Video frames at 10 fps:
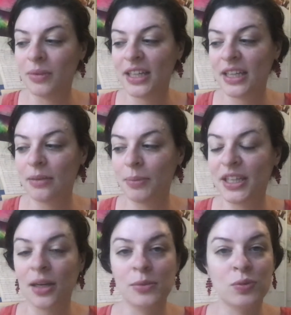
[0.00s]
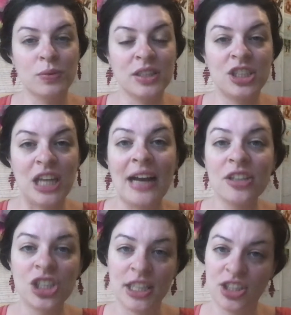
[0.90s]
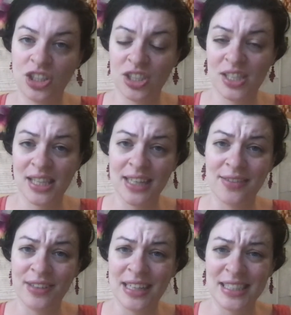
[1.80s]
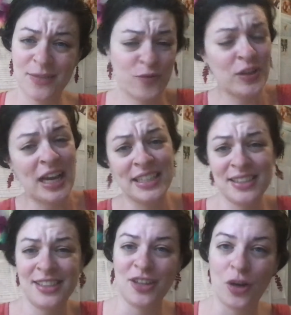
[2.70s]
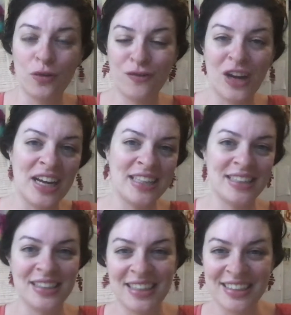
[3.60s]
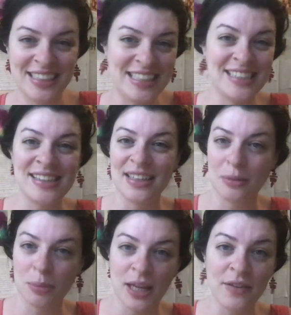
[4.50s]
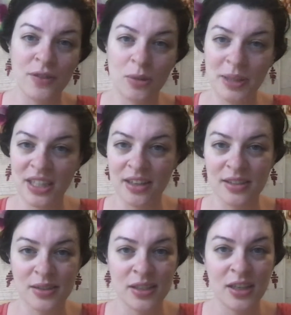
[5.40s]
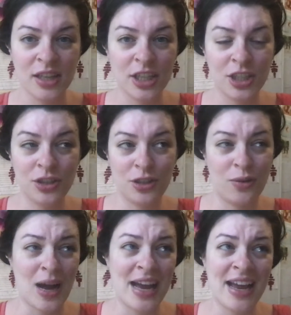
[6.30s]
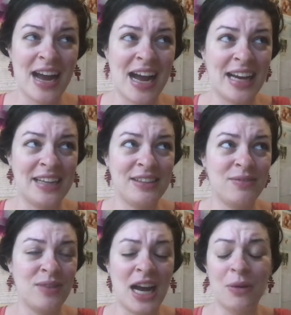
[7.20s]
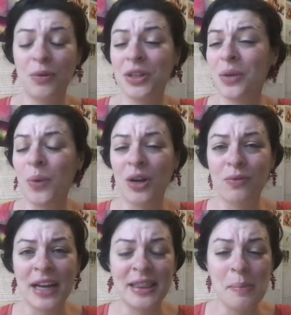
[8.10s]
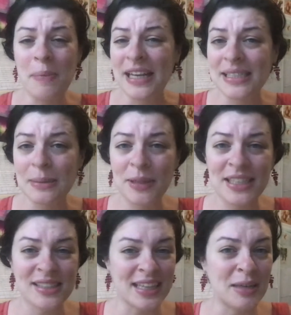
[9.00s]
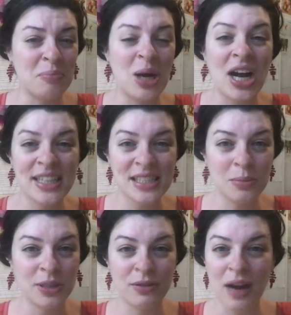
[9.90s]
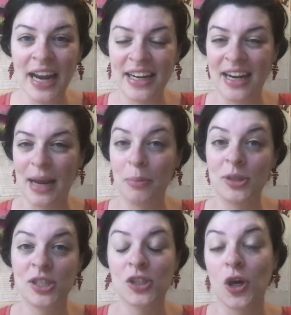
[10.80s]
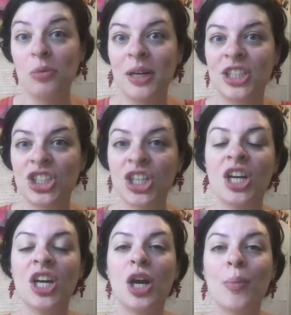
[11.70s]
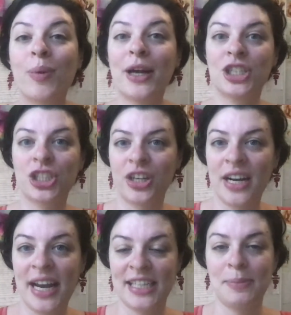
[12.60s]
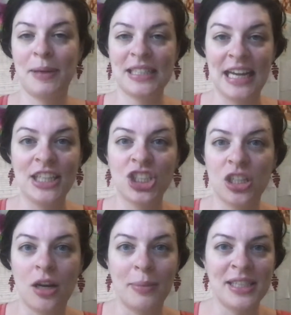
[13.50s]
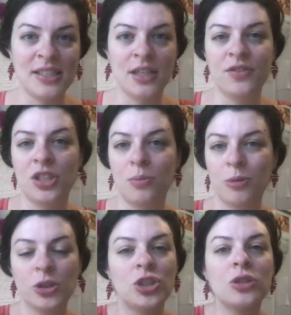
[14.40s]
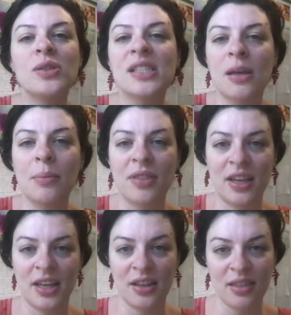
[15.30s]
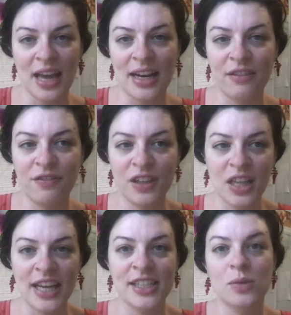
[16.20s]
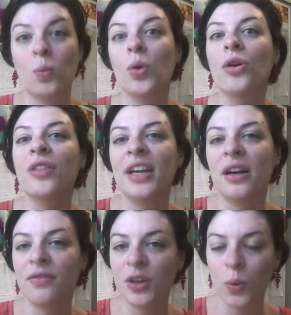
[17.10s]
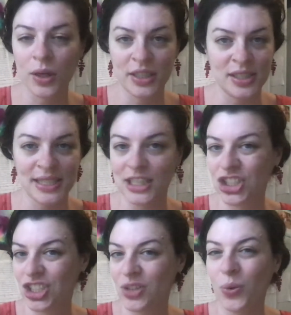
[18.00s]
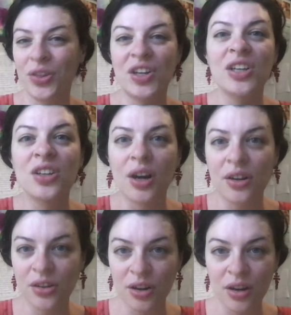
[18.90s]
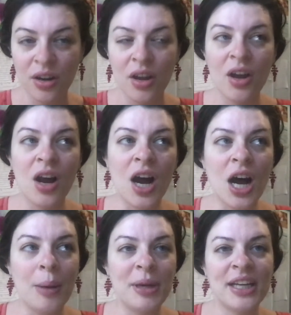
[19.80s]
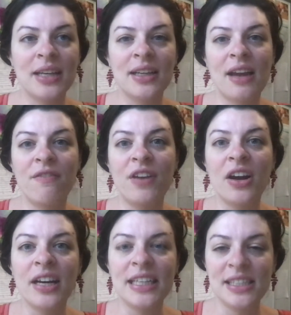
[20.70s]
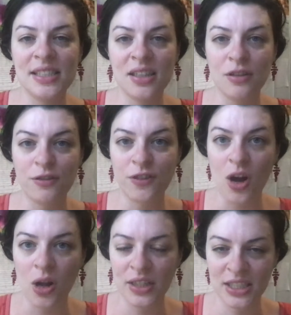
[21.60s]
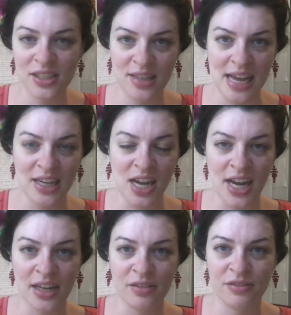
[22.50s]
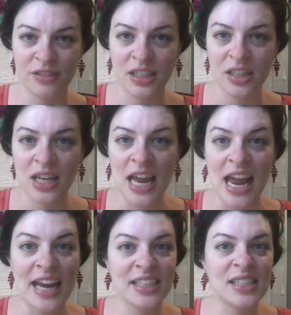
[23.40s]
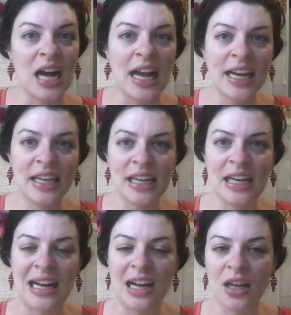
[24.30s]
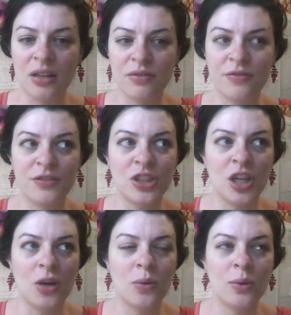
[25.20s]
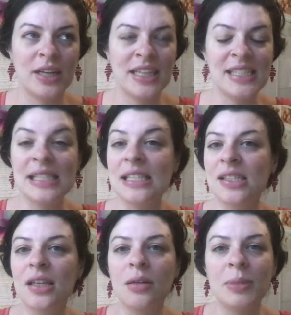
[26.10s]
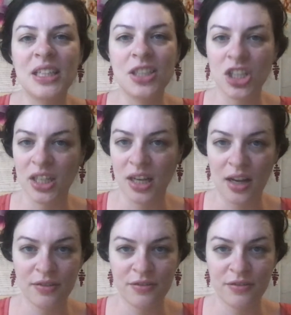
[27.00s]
it becomes really challenging to just think of it as fun and easy and playful because I really want to write the best piece I can possibly write, and I put so much pressure and expectation on myself to produce something that I feel like is worthy of the organization or the conductor. And it can get very easy to fall into that kind of anxiety of, is this going to be good enough?